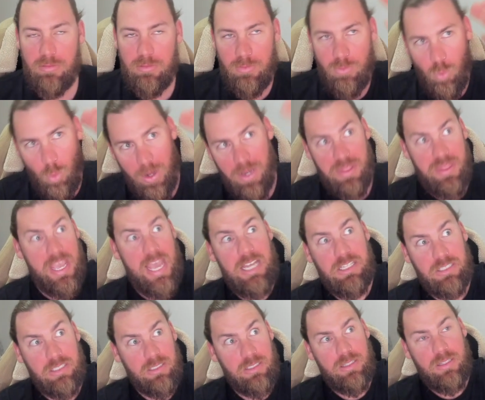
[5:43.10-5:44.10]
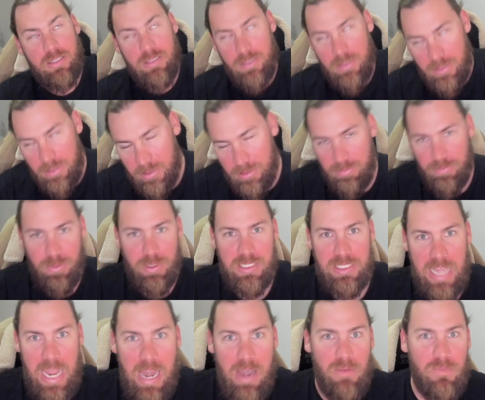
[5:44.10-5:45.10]
1000%
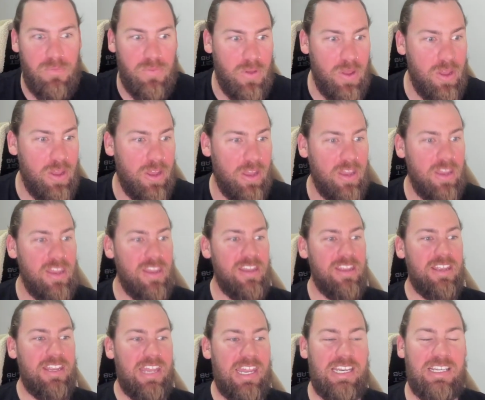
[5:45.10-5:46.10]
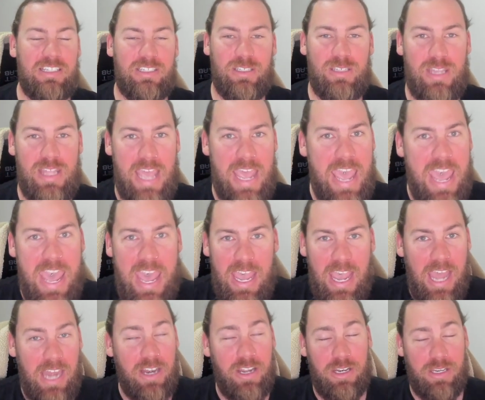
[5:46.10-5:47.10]
for the hair,
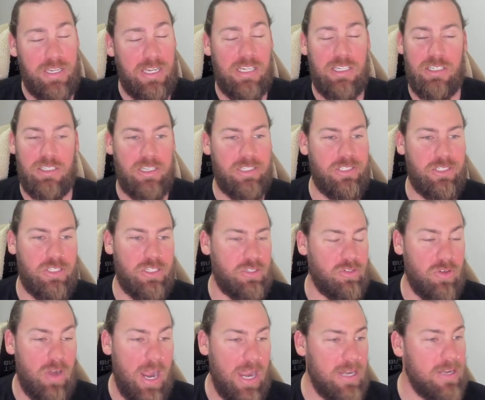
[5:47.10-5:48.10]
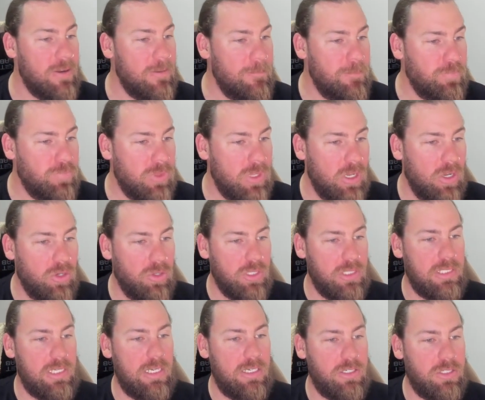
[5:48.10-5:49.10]
and I think it's just great. All the
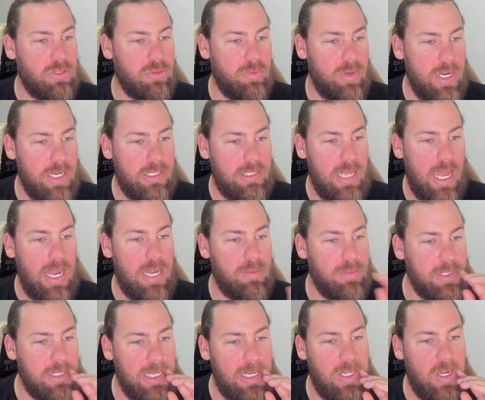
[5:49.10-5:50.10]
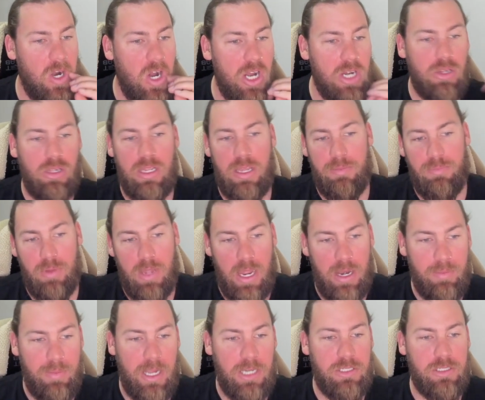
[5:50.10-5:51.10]
signature rigs, 80% of idle
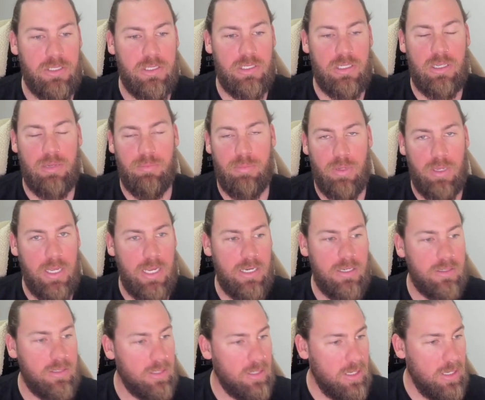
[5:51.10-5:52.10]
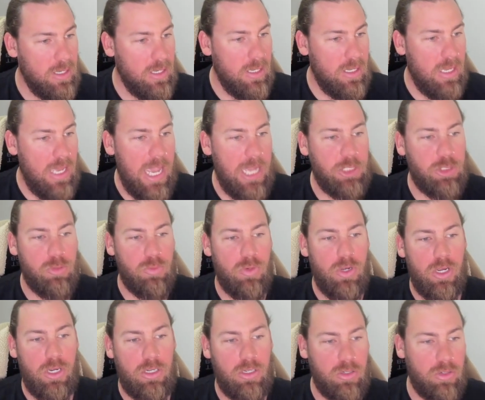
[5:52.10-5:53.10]
animations are complete. Extra
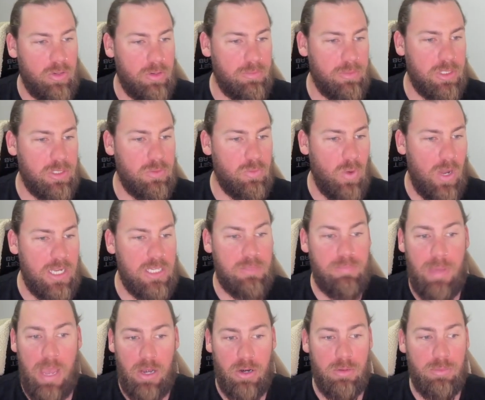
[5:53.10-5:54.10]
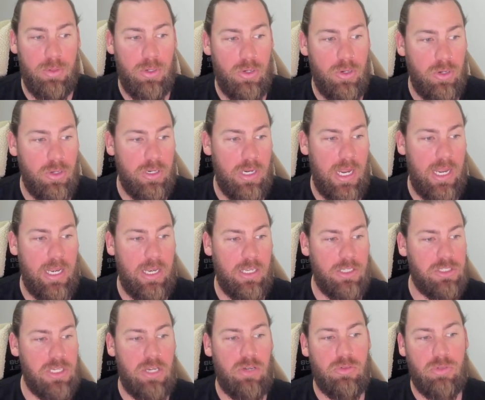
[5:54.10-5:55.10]
work on Crimson Waste battle board and the
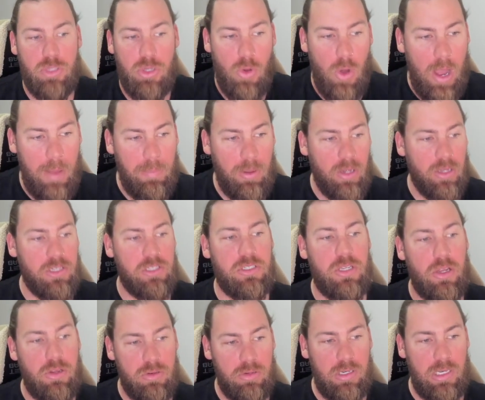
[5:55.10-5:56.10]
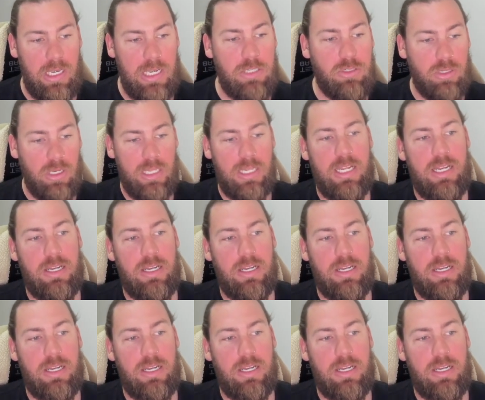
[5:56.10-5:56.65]
general UI polish. So literally